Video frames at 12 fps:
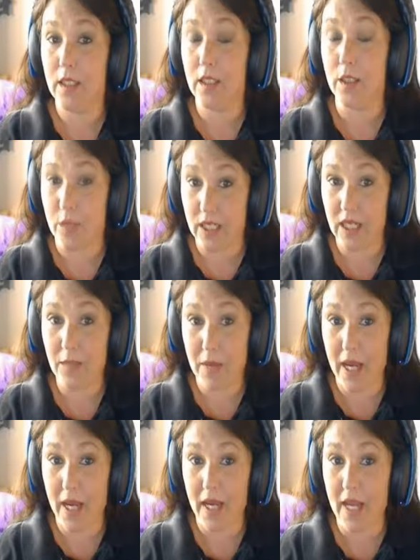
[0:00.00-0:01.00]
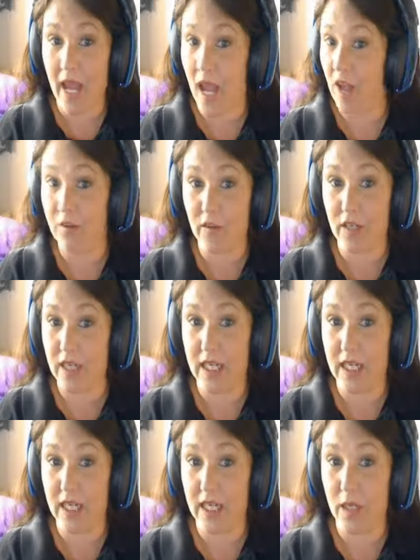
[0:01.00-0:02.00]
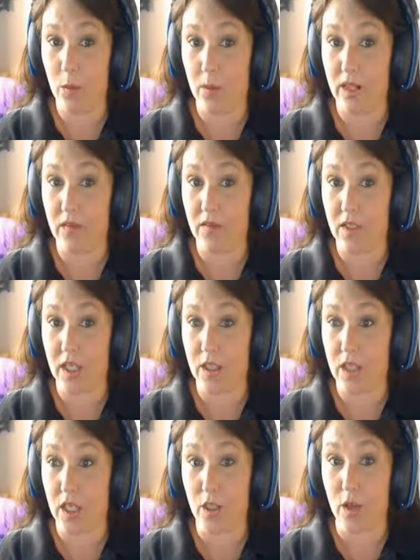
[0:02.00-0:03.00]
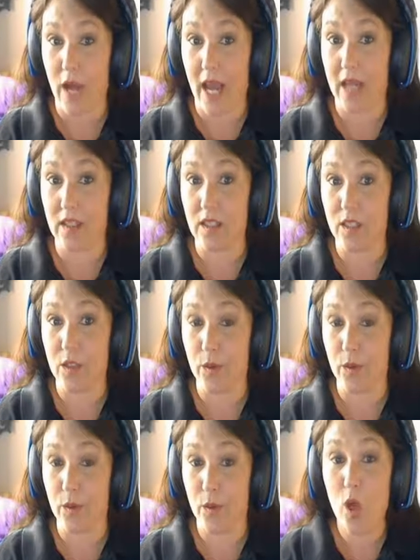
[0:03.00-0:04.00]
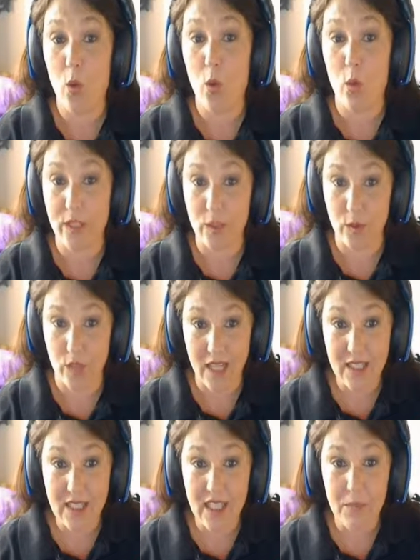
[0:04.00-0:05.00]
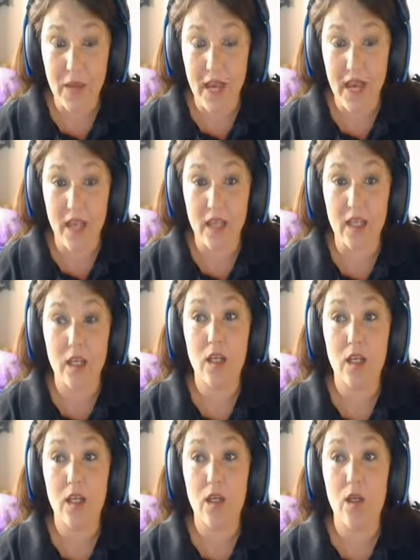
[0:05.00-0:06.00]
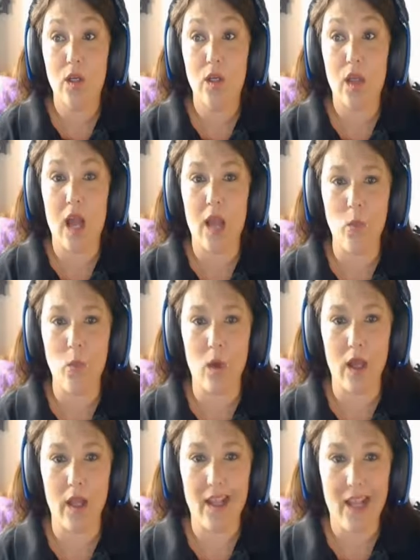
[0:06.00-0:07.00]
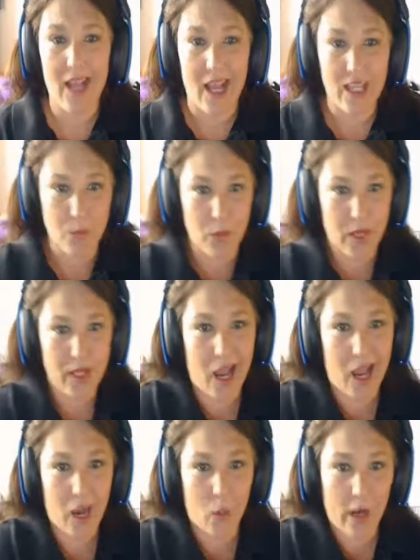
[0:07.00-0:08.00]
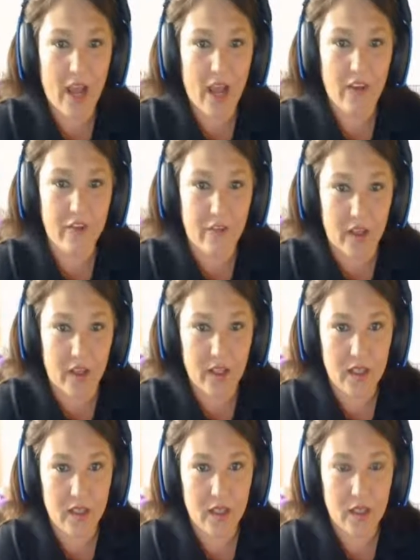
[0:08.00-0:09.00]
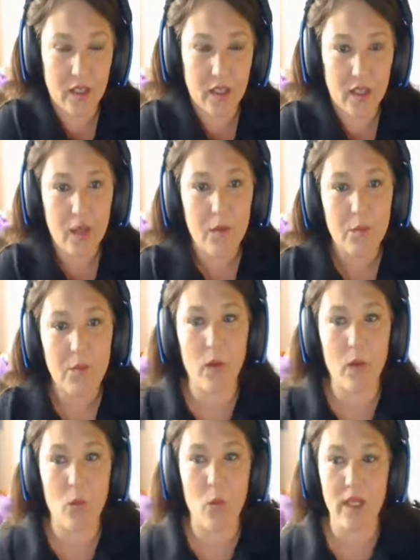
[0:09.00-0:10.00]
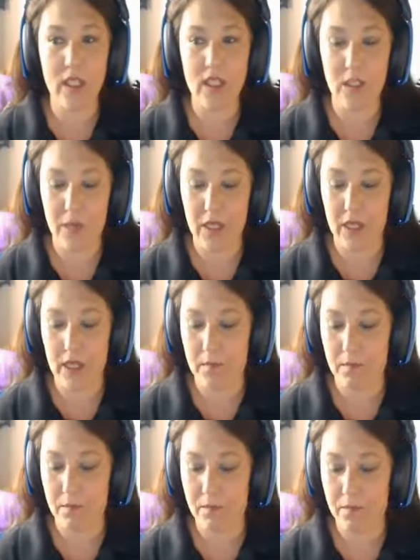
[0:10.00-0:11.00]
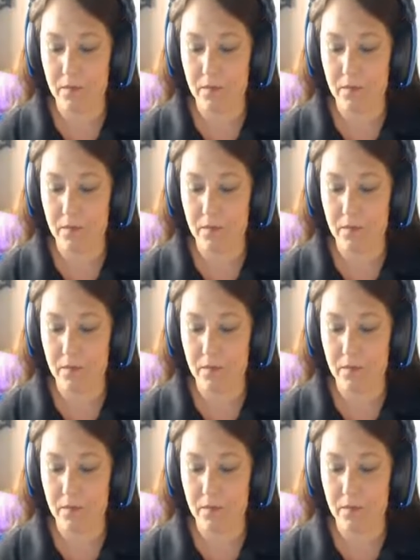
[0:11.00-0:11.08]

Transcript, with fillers: you teabag ever again in one of the videos and you're out of this crew. We do not teabag. I want as much. I want to have fun, but I want it to be.